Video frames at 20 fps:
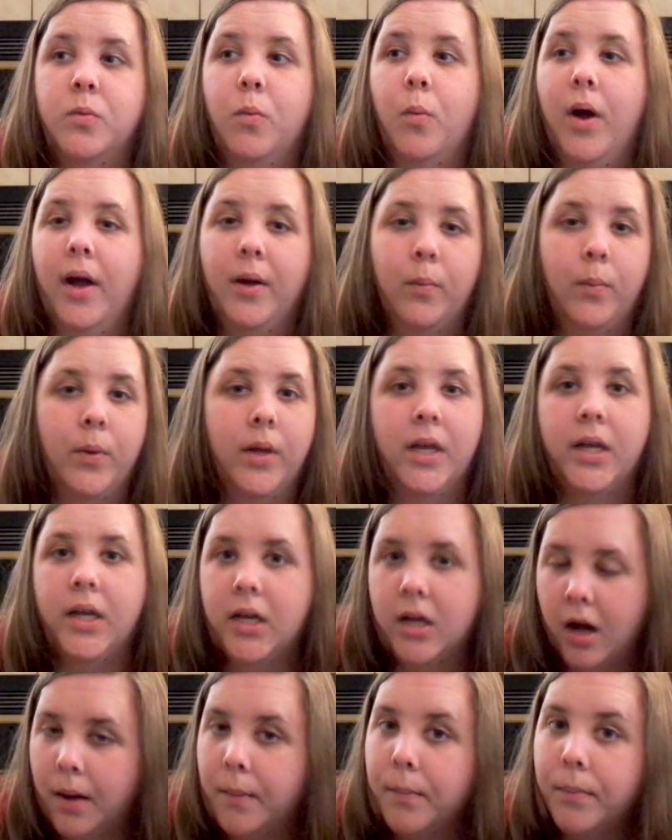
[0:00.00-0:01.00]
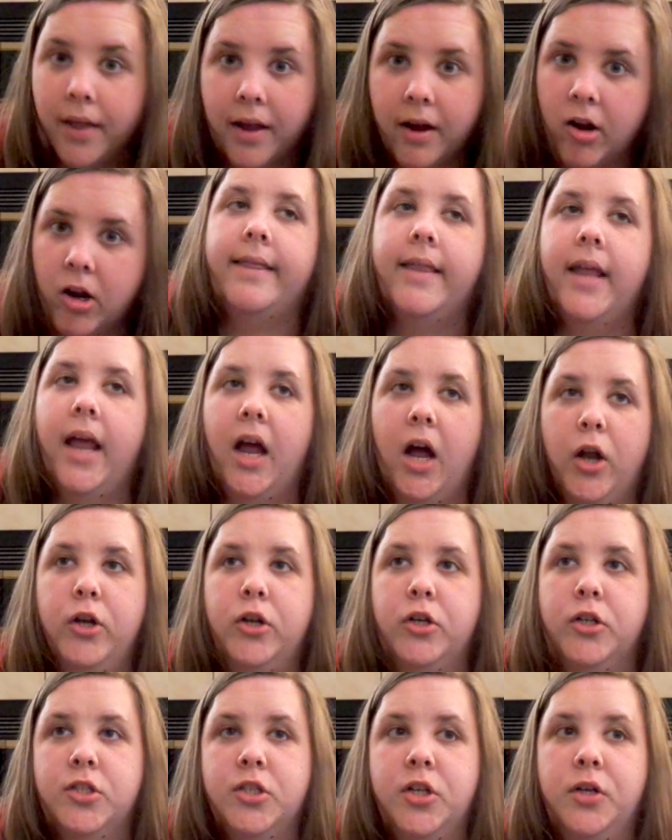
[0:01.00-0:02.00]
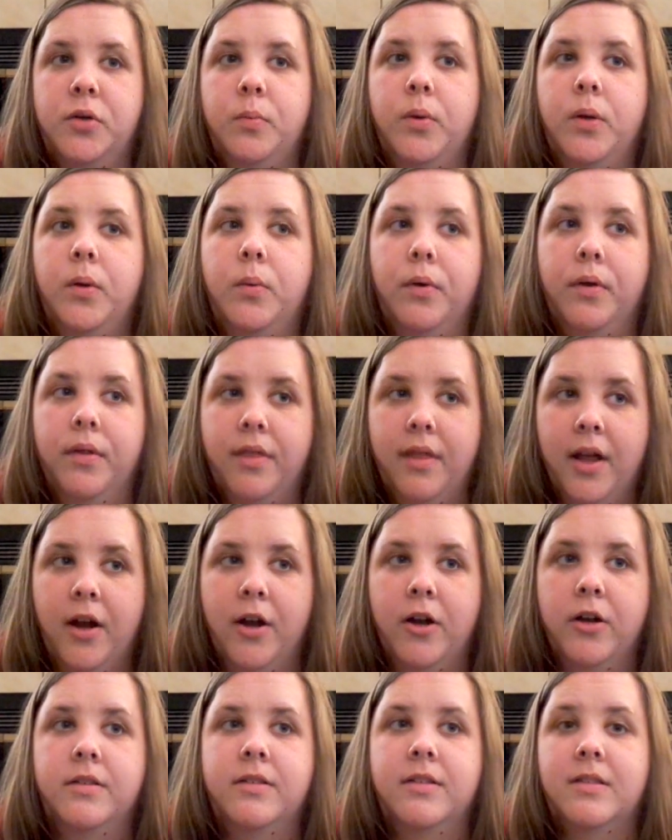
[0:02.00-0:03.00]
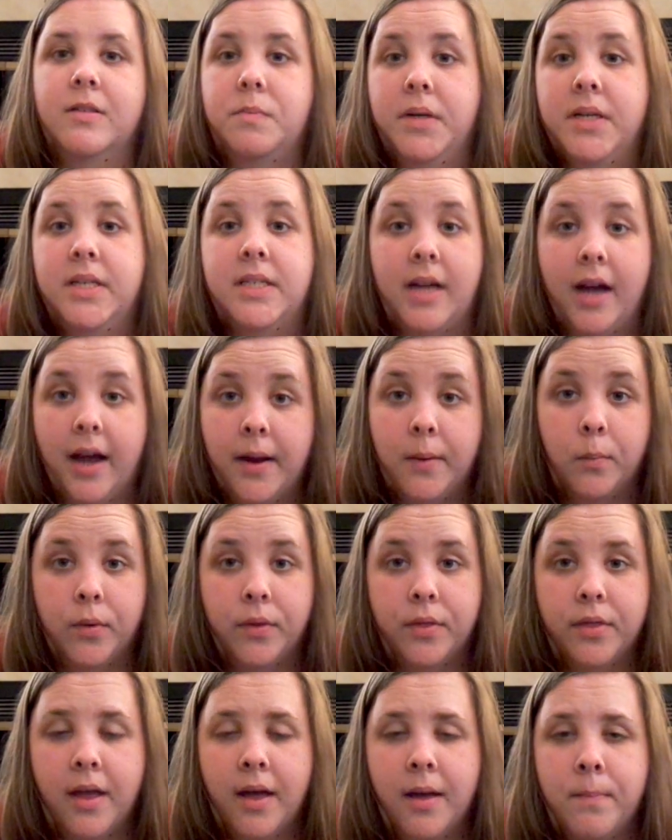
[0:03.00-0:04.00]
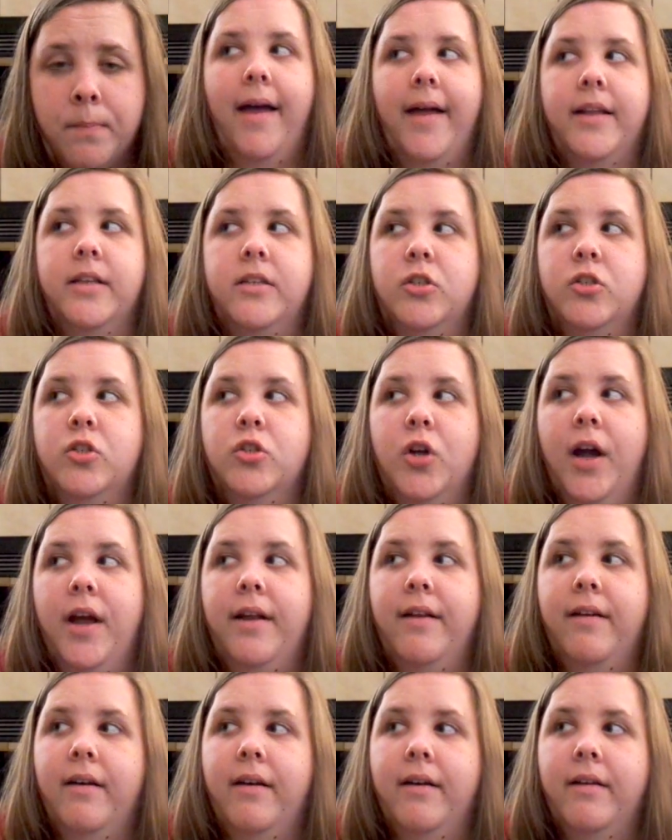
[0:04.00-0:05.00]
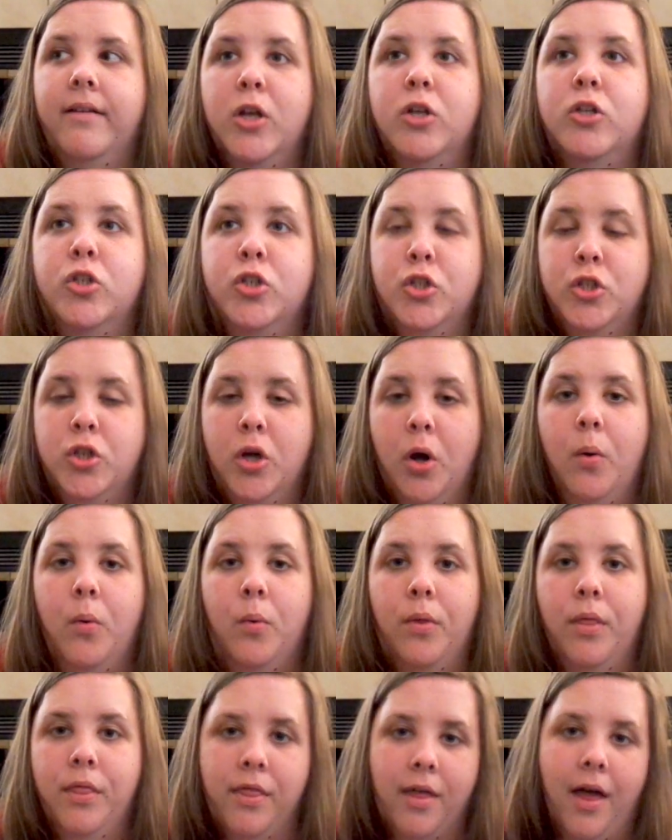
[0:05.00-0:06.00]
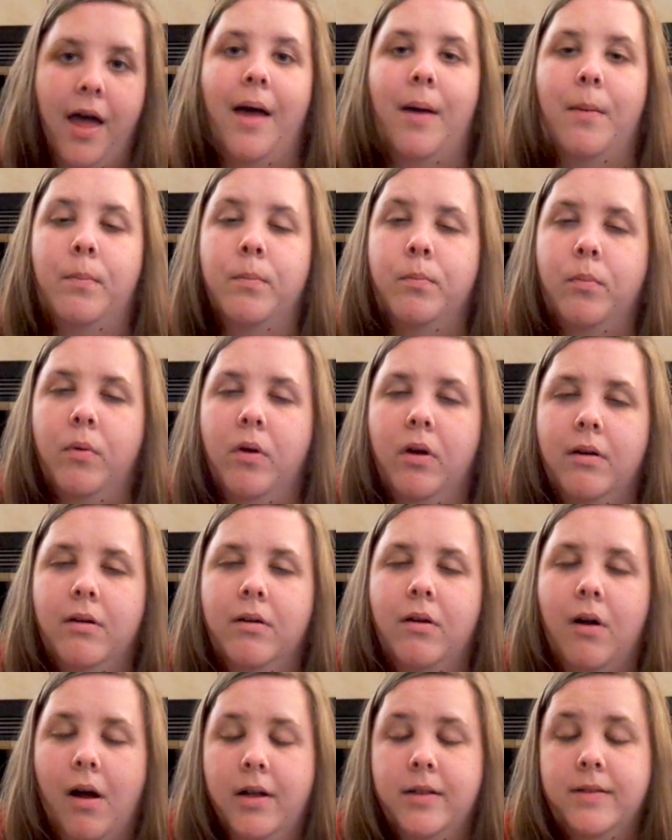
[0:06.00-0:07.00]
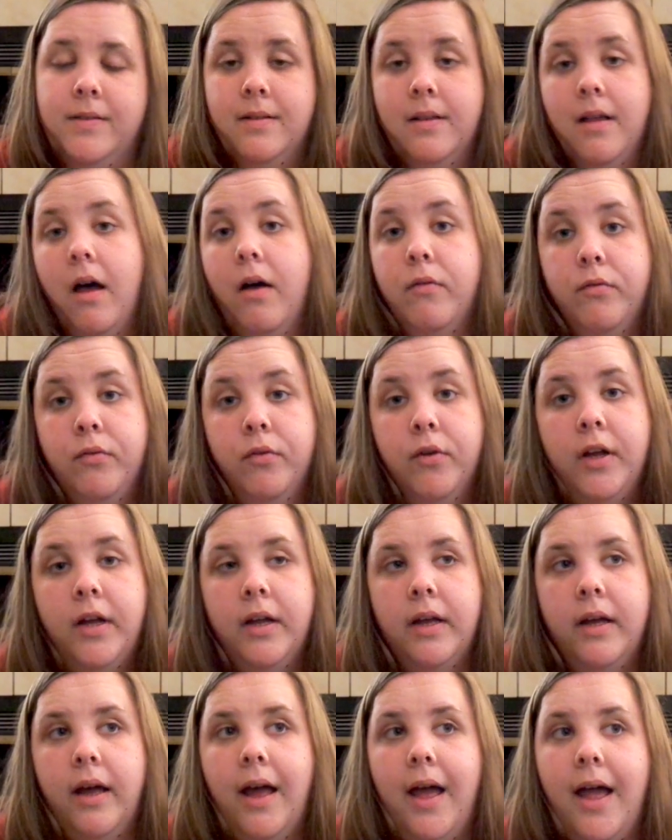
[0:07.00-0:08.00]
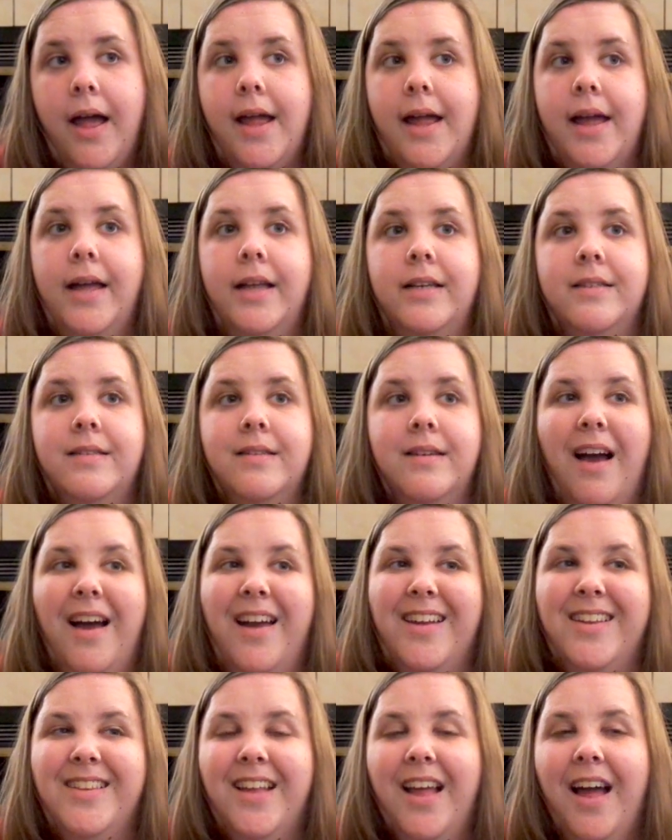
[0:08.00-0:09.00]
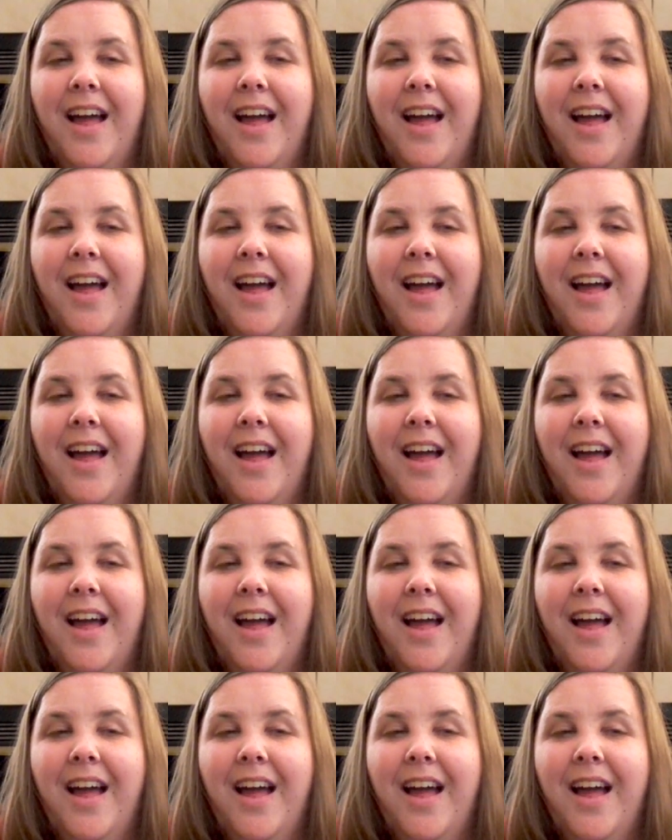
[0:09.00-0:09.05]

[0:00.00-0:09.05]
why we had come there, they understood we were there to spend time with them and to try to show them God's love. And I